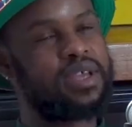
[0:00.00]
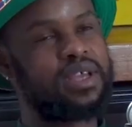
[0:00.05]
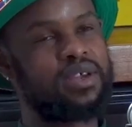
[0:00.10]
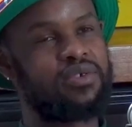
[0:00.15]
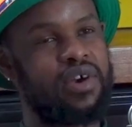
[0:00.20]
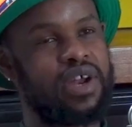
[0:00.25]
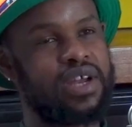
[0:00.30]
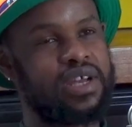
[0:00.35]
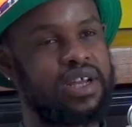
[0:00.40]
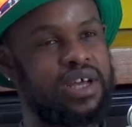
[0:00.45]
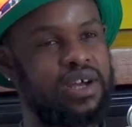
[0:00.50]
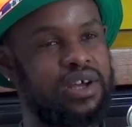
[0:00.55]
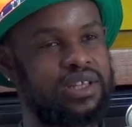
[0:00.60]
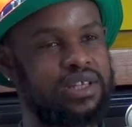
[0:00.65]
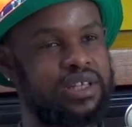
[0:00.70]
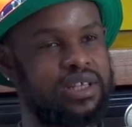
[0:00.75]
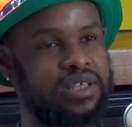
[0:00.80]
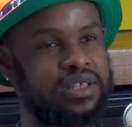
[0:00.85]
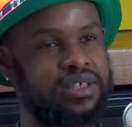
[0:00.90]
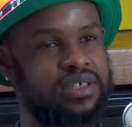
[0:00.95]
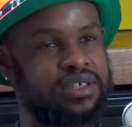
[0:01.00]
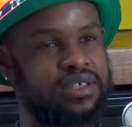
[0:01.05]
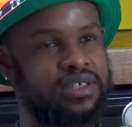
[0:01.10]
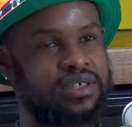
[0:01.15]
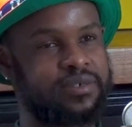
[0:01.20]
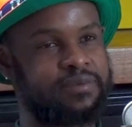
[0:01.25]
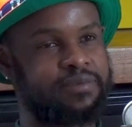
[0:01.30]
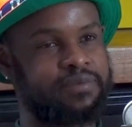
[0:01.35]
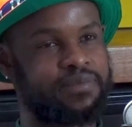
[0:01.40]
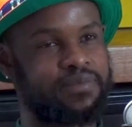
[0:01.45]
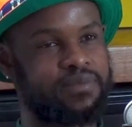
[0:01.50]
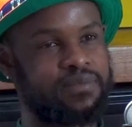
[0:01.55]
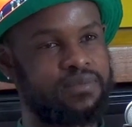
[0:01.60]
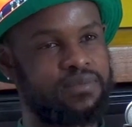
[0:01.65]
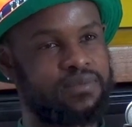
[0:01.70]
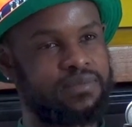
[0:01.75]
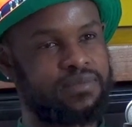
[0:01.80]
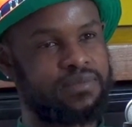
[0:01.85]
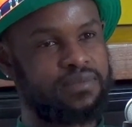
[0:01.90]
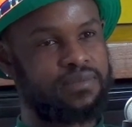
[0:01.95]
right now, I think
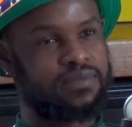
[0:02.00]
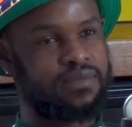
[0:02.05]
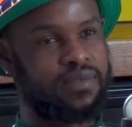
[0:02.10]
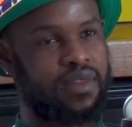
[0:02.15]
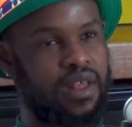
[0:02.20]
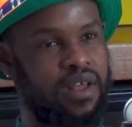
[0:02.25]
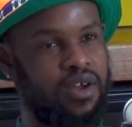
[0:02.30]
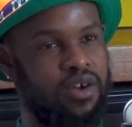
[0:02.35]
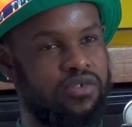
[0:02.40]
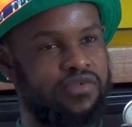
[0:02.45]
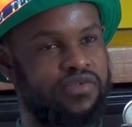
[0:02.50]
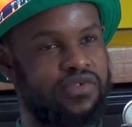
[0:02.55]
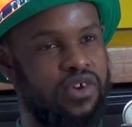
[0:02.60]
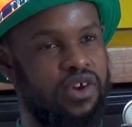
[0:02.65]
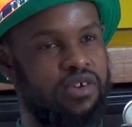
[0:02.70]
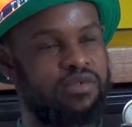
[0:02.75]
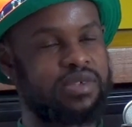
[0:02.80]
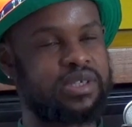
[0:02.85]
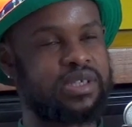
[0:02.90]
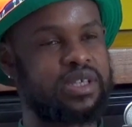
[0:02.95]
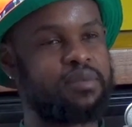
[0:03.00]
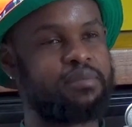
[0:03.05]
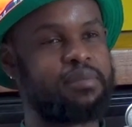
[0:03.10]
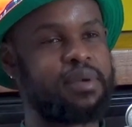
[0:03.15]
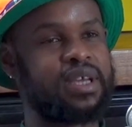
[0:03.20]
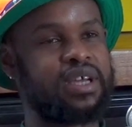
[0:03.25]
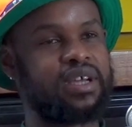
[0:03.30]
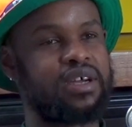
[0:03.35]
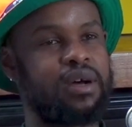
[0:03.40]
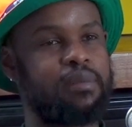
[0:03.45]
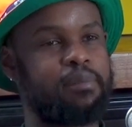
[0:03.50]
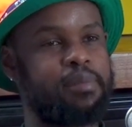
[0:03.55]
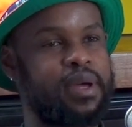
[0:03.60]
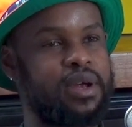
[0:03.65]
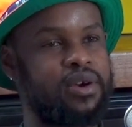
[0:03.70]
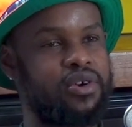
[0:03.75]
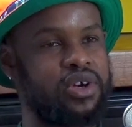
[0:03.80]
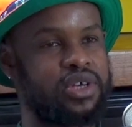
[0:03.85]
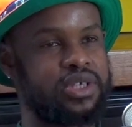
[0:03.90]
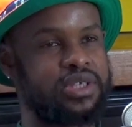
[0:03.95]
obviously being a
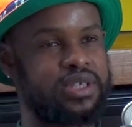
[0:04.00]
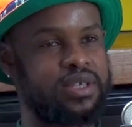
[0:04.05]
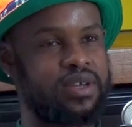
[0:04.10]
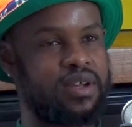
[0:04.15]
parent,